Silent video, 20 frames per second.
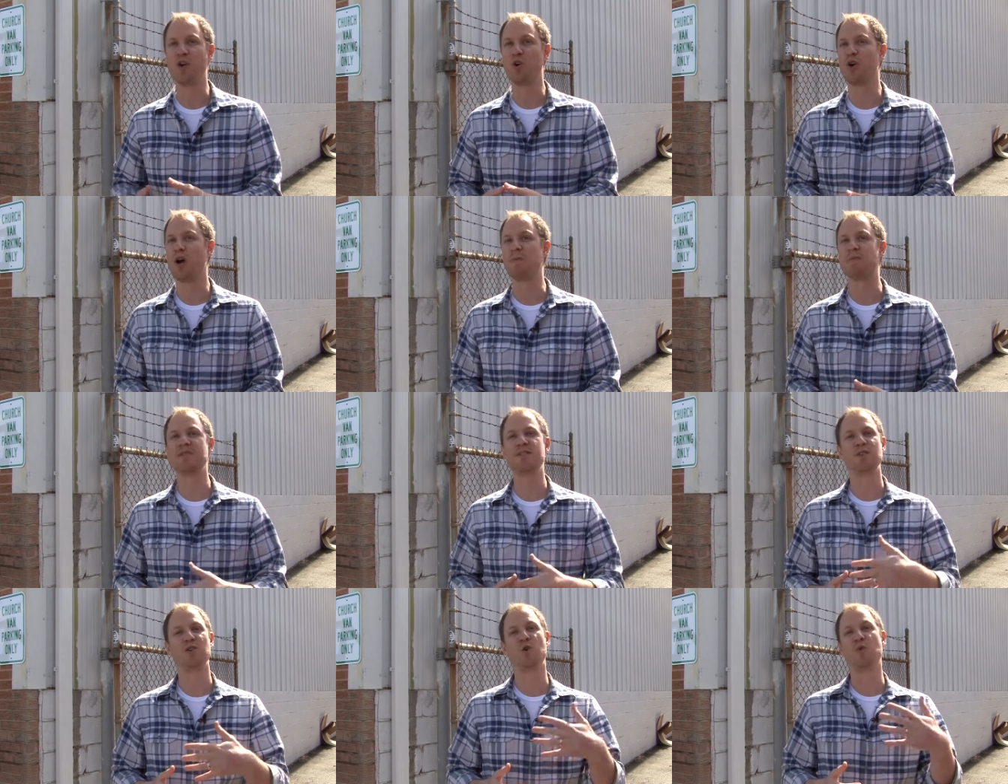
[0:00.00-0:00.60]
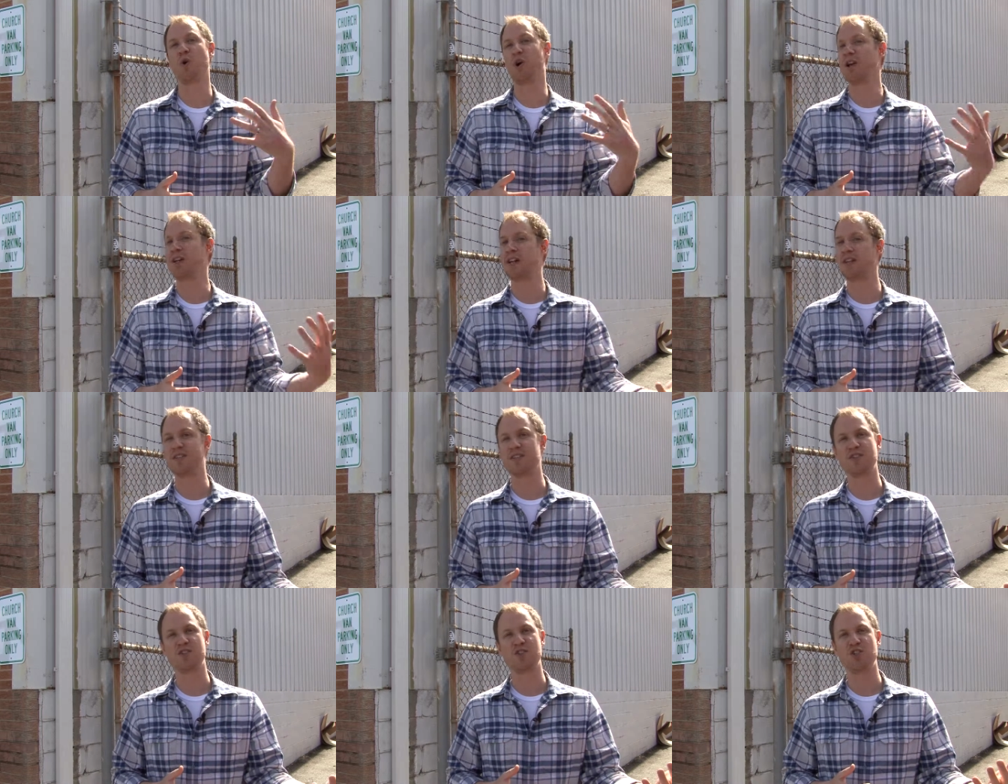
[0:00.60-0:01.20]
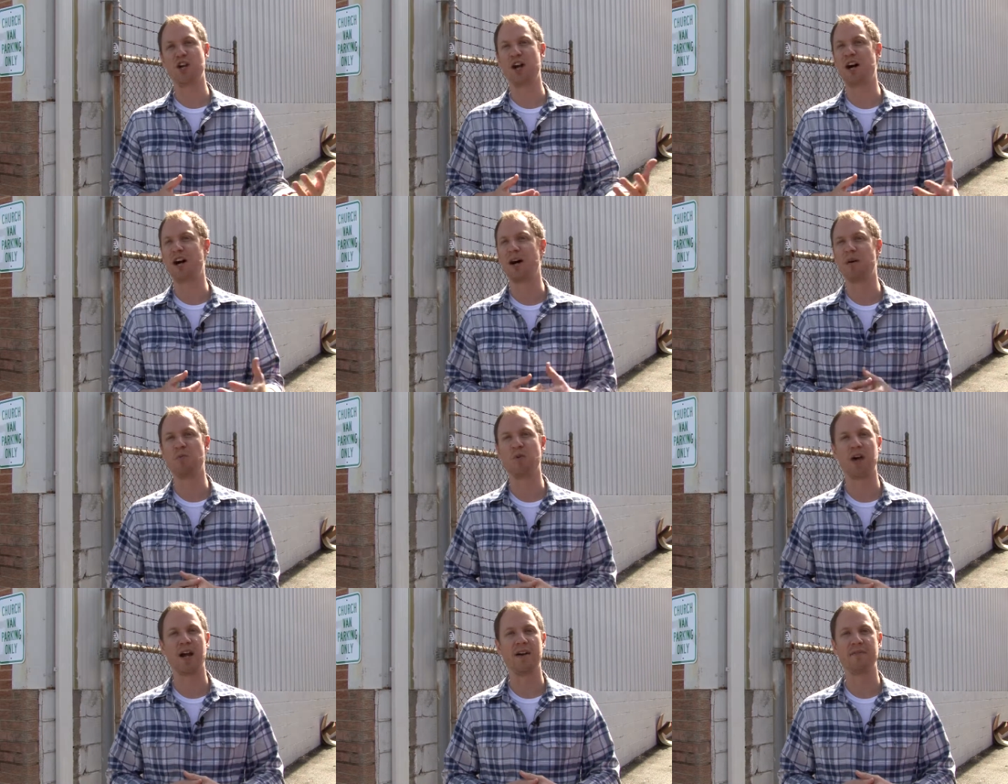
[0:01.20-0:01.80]
Or I'm still working at this
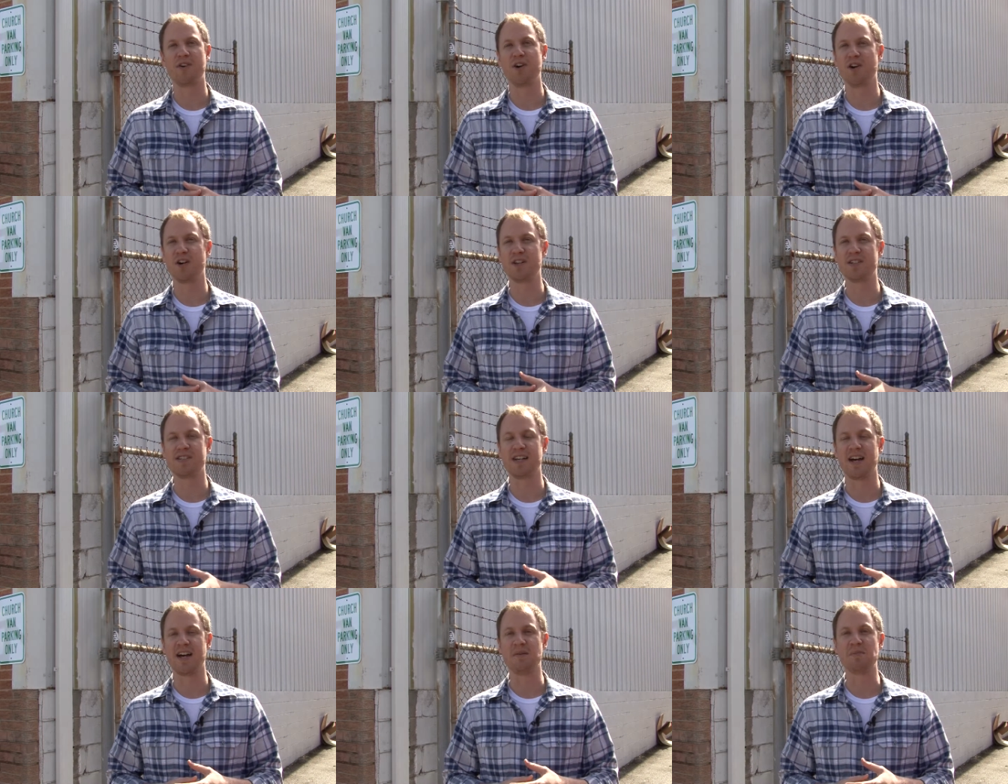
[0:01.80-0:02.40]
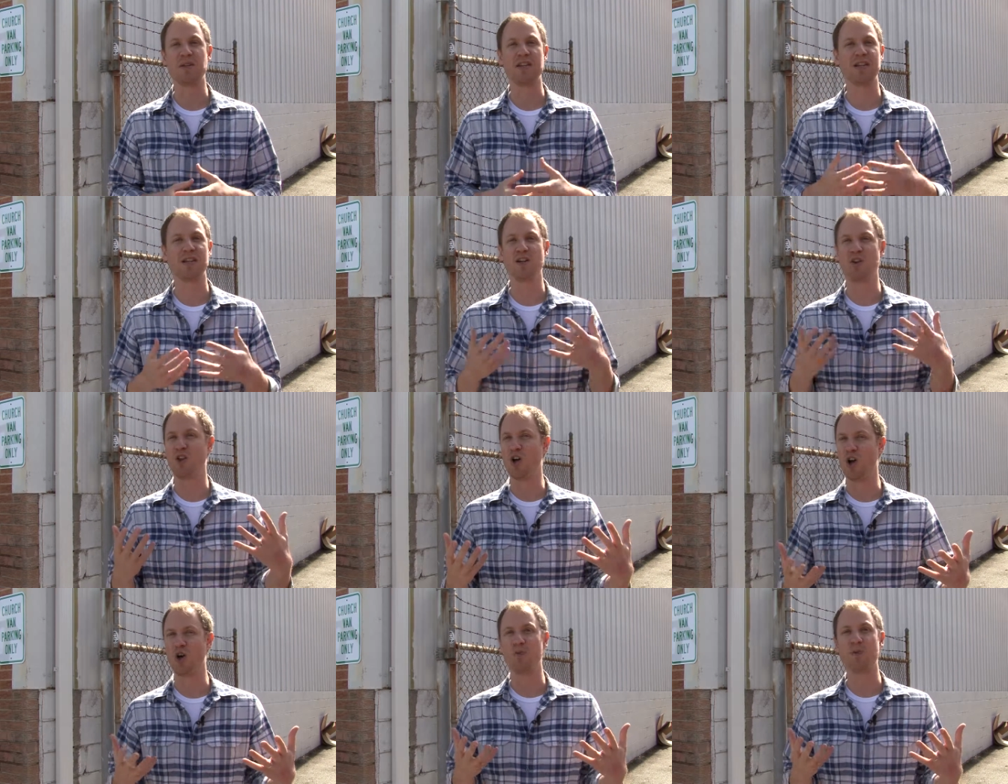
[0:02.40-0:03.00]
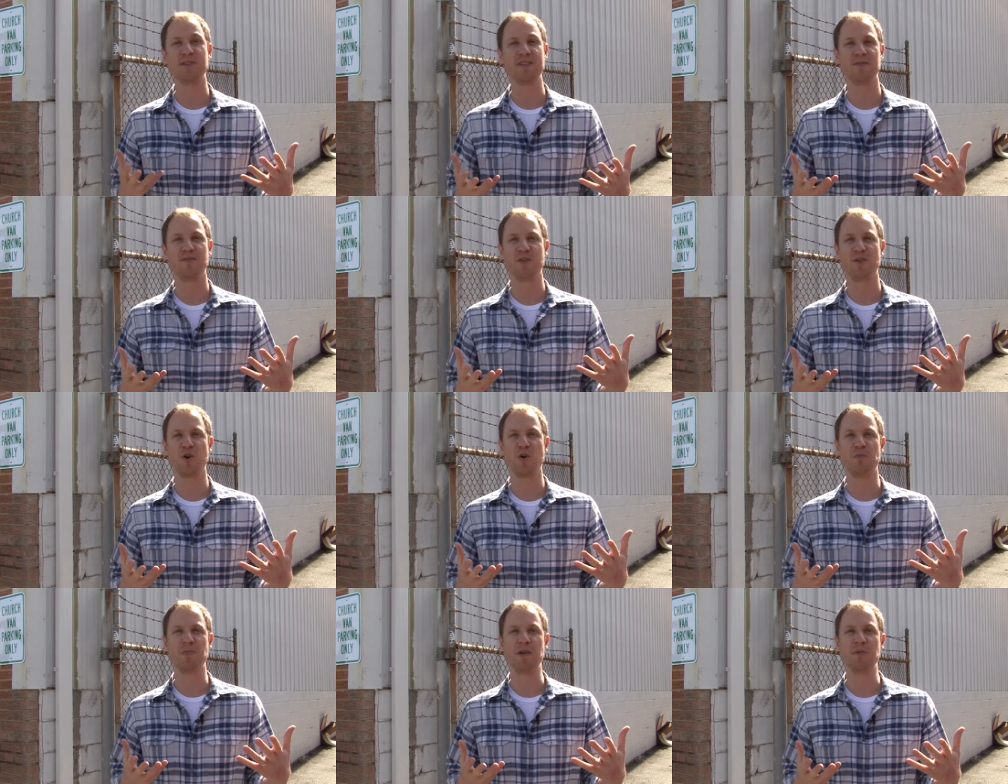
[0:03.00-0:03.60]
job where I have a hard time getting along with
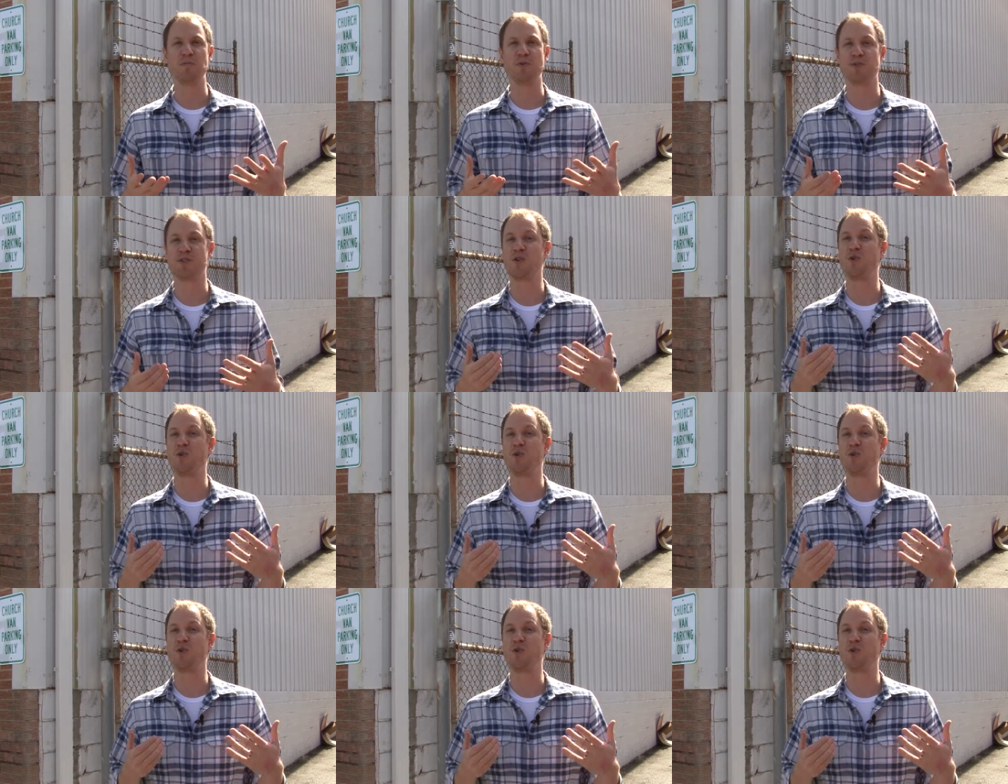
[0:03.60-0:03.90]
difficult people.